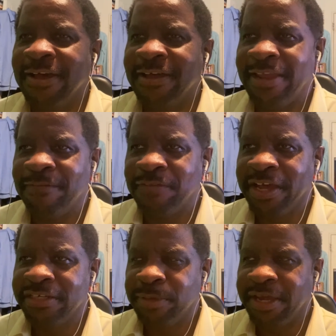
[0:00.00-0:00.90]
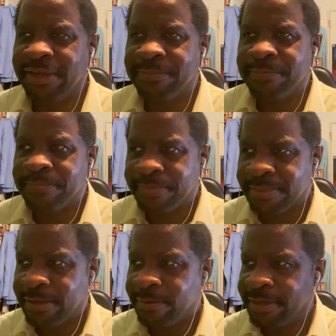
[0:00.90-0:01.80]
In that flashback.
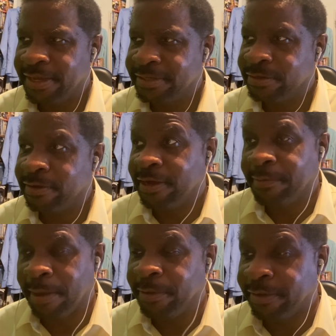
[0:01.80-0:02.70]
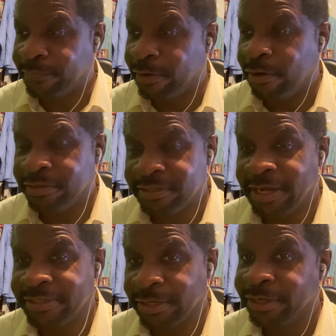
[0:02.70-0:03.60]
Okay, so I'm looking for, all
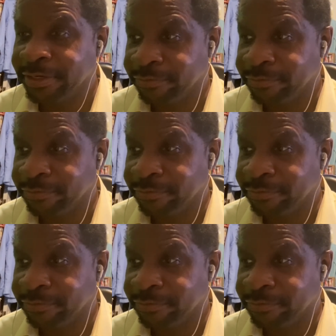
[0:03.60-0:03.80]
signs are looking